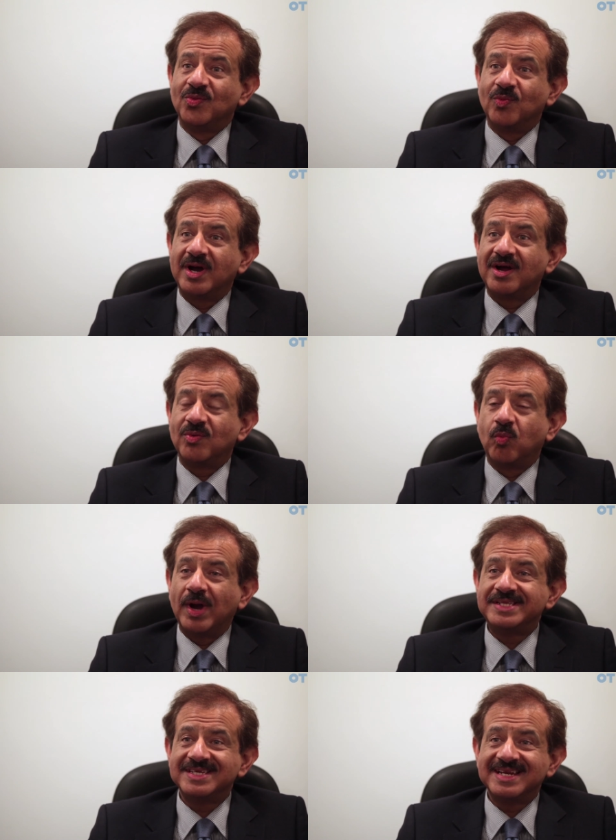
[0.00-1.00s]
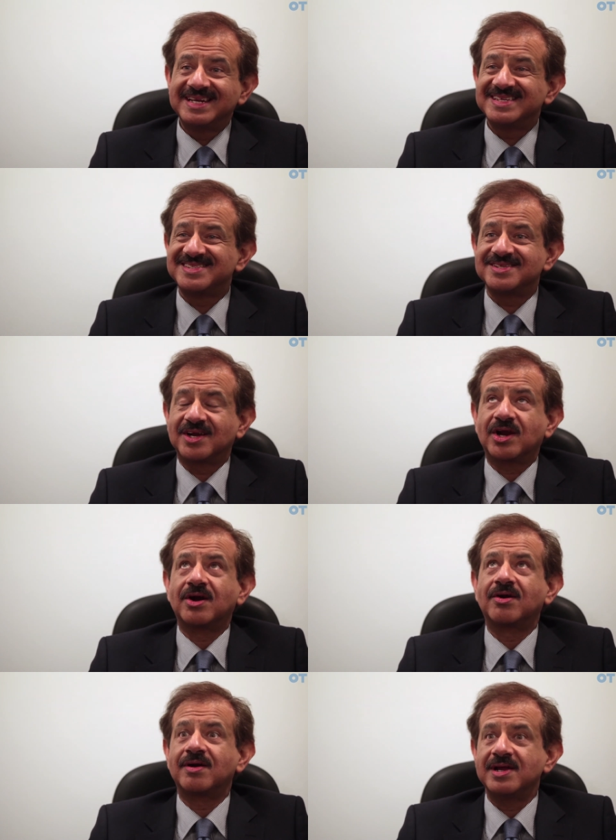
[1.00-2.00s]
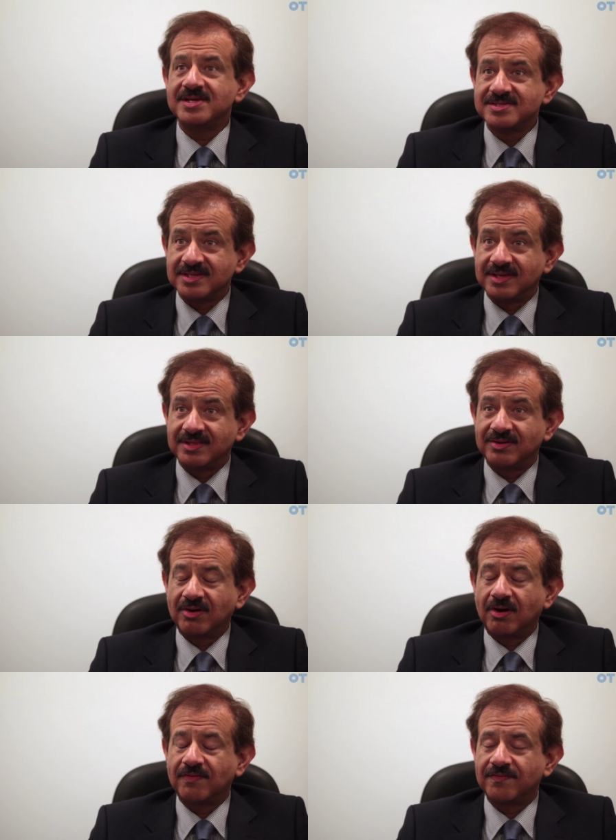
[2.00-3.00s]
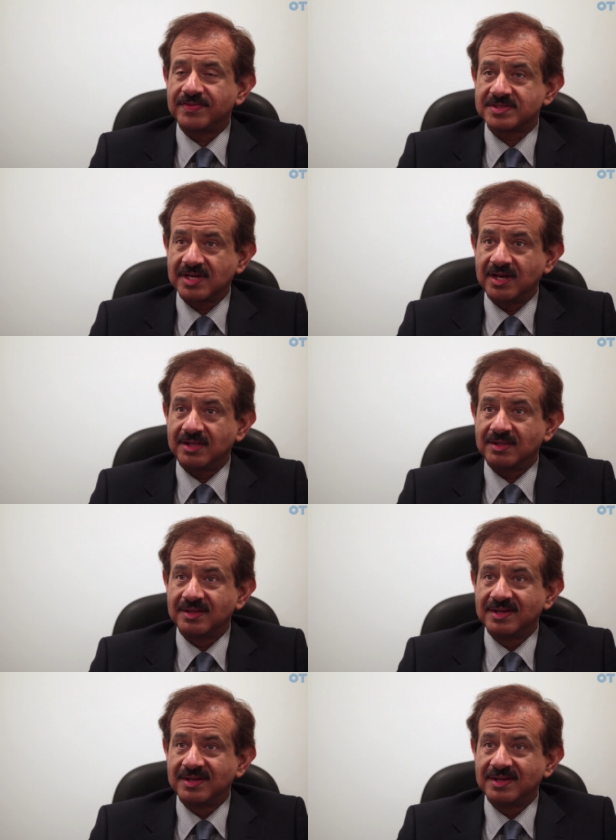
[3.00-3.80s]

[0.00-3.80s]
where waiting lists are crazy, they're off the scale.